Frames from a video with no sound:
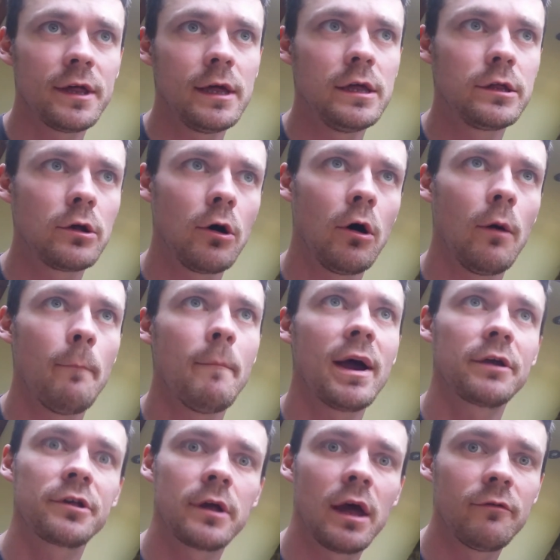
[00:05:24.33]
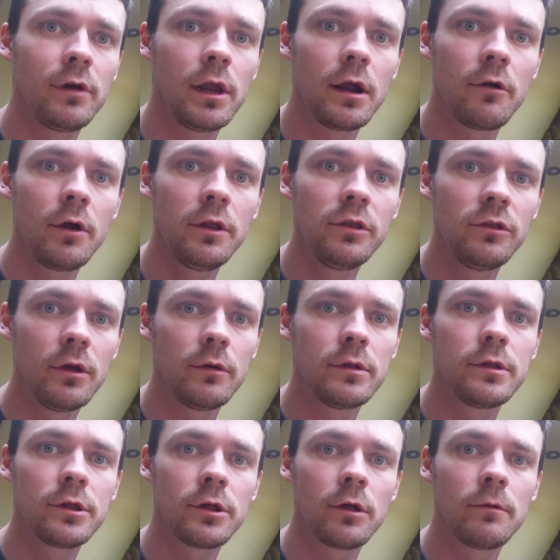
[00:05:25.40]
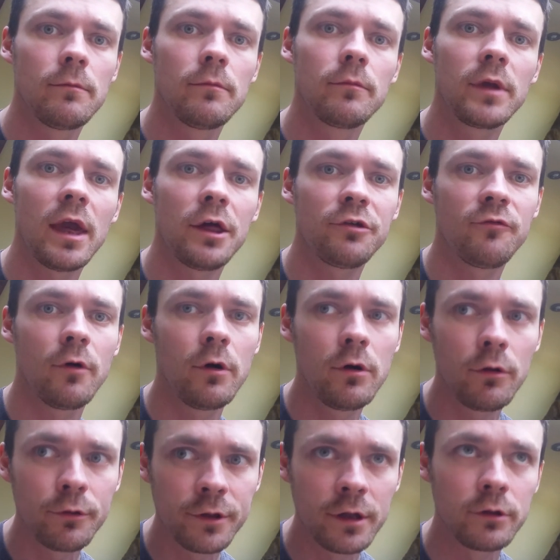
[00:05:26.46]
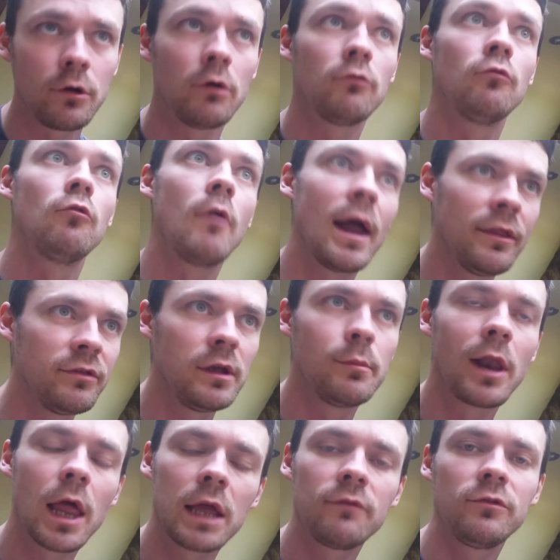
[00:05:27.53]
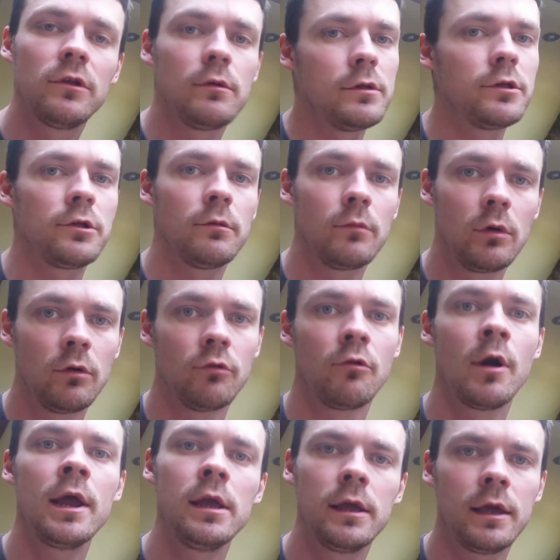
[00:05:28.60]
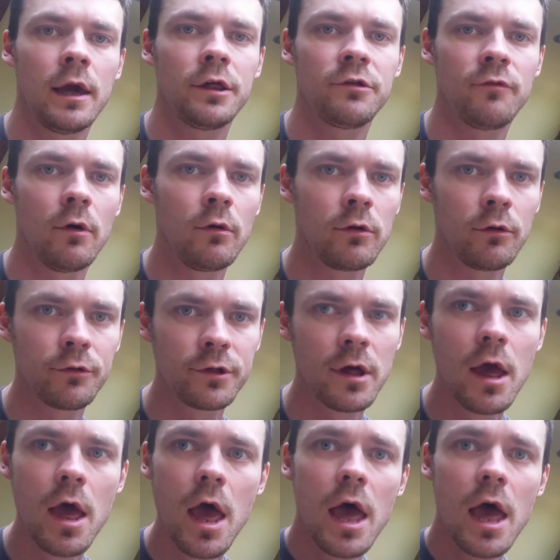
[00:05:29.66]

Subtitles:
He's got Max Cavalera doing some guest vocals. He's got Randy Blythe doing some great guest vocals.